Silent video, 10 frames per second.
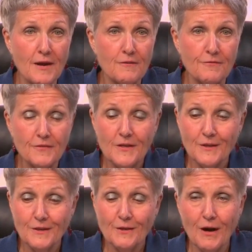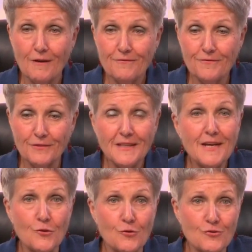of
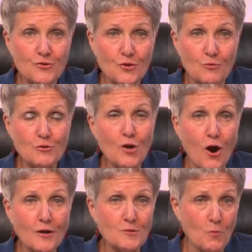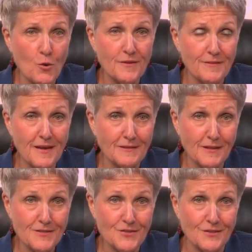leaders who talked more than they
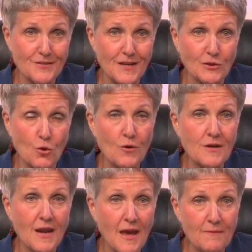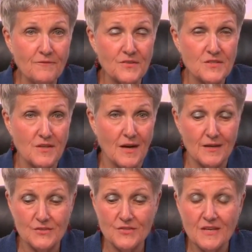listened. And Lauren
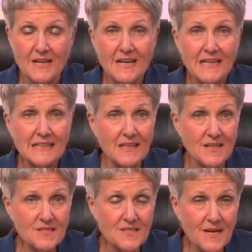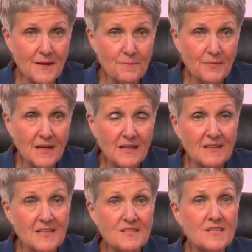emphasized listening
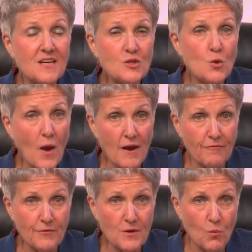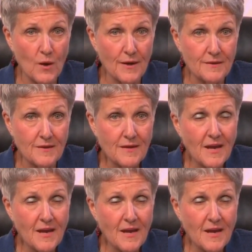to everyone,